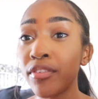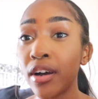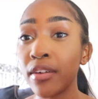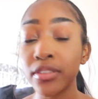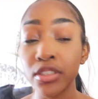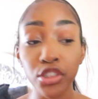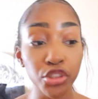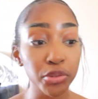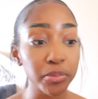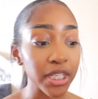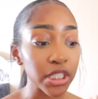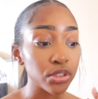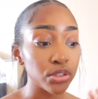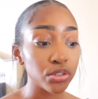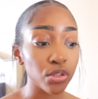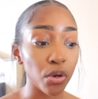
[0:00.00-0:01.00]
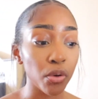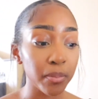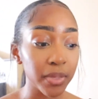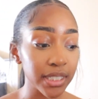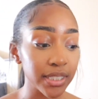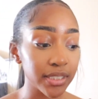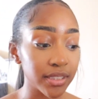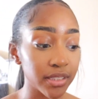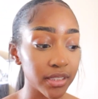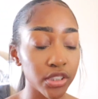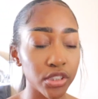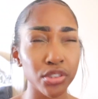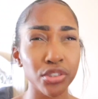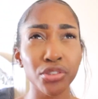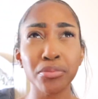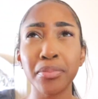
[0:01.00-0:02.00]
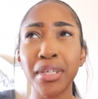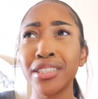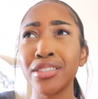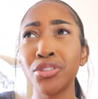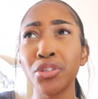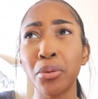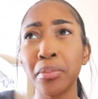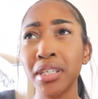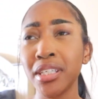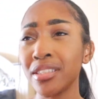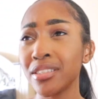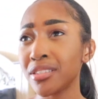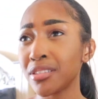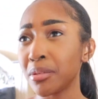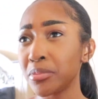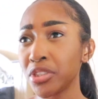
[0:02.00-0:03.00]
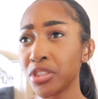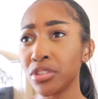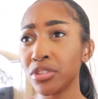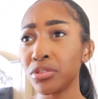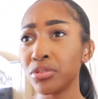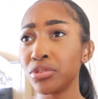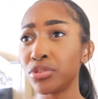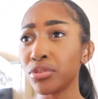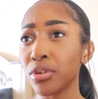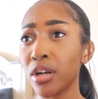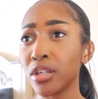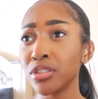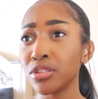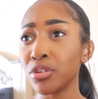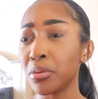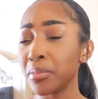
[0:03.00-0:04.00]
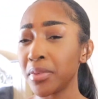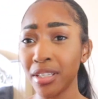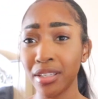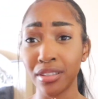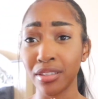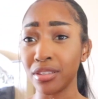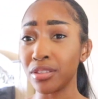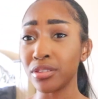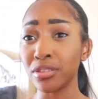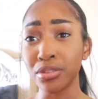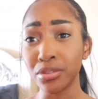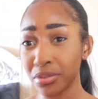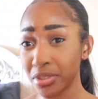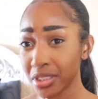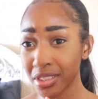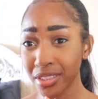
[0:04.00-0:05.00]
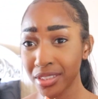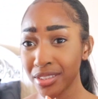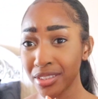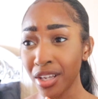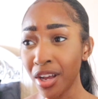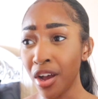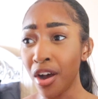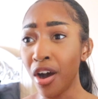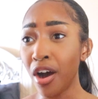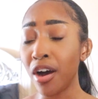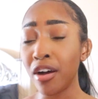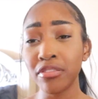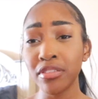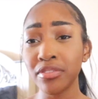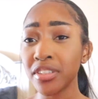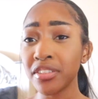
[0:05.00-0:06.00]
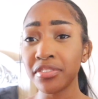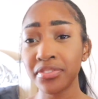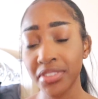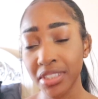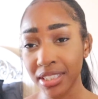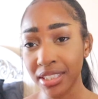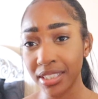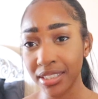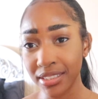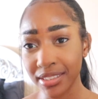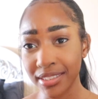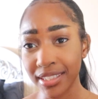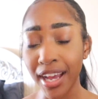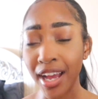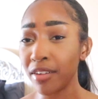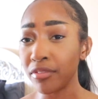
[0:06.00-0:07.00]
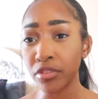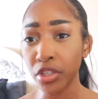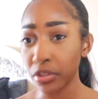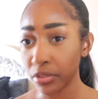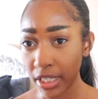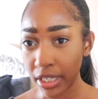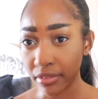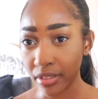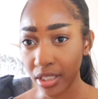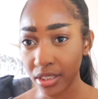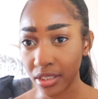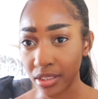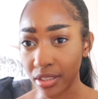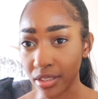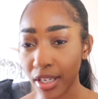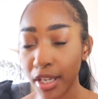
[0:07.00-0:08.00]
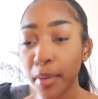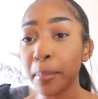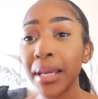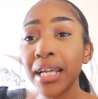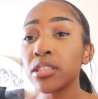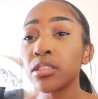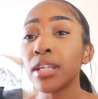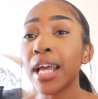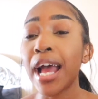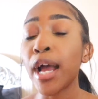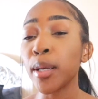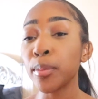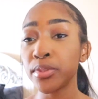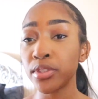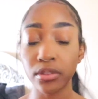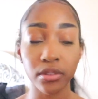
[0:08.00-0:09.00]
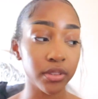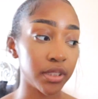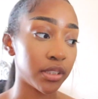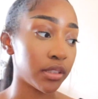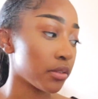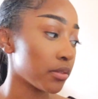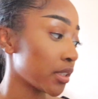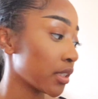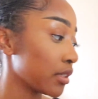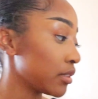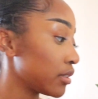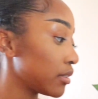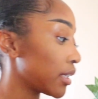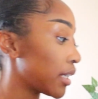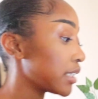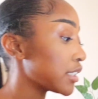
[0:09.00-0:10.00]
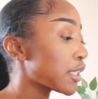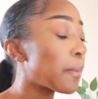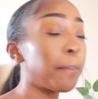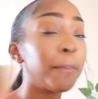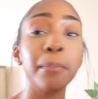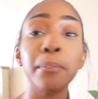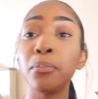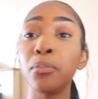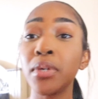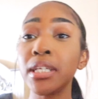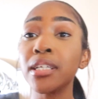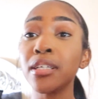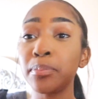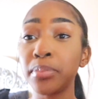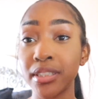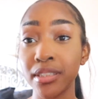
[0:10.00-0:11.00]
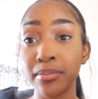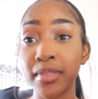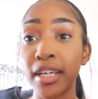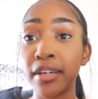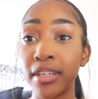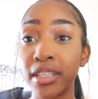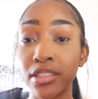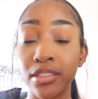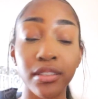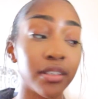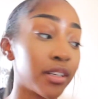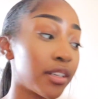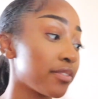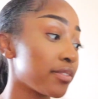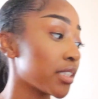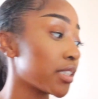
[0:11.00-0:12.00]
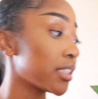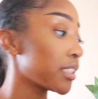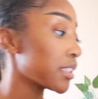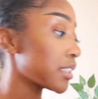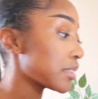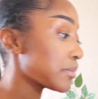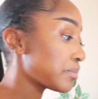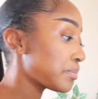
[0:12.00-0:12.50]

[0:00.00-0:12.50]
off this. You make so many decisions, you make so many assumptions, you draw so many conclusions off of your feelings that have no direction. It makes absolutely no sense, you guys. We need to put some direction on our feelings.